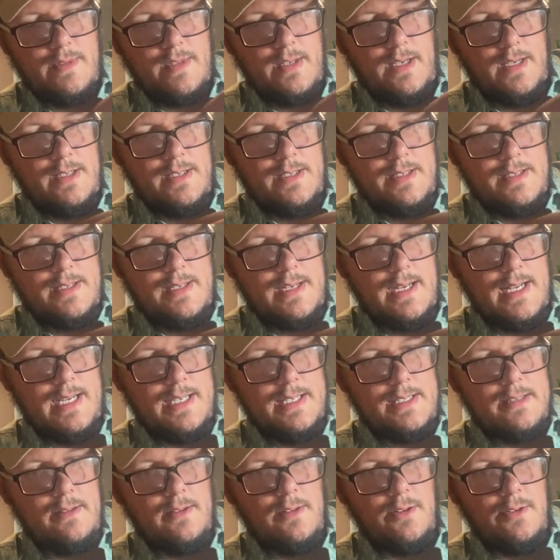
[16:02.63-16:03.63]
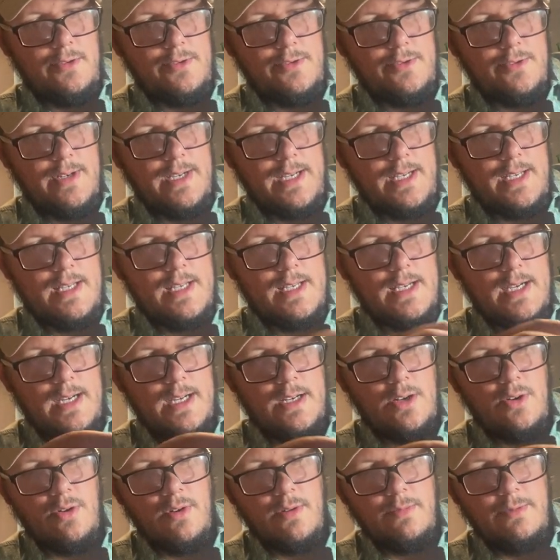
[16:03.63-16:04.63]
That's a nice little trick. I
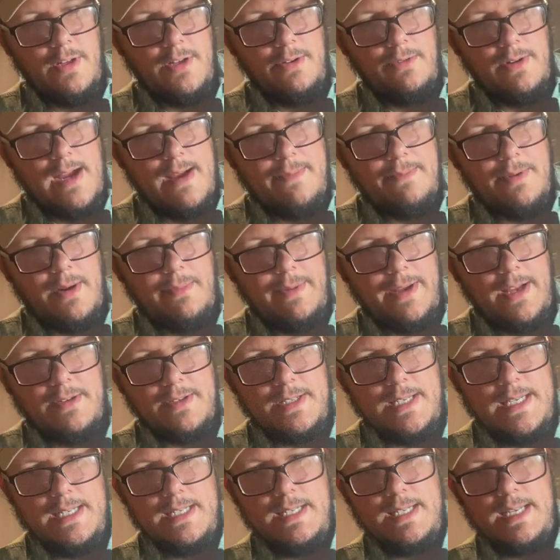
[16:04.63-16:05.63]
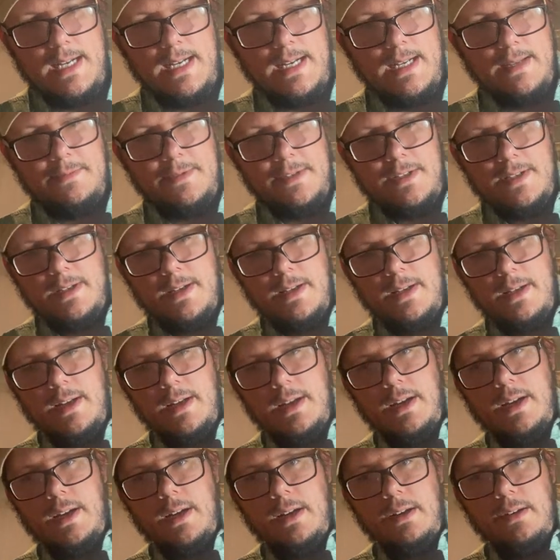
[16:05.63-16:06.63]
normally wrap it about 10 times.
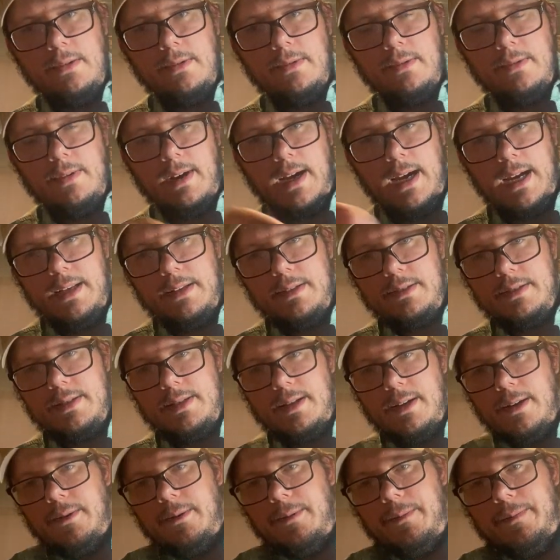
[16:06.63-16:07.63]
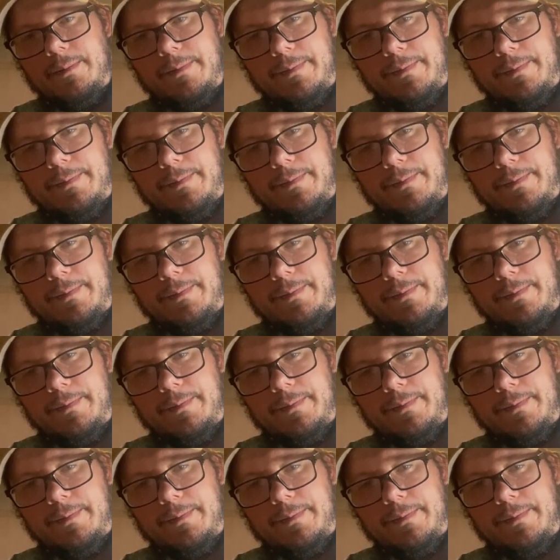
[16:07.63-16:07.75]
Right, so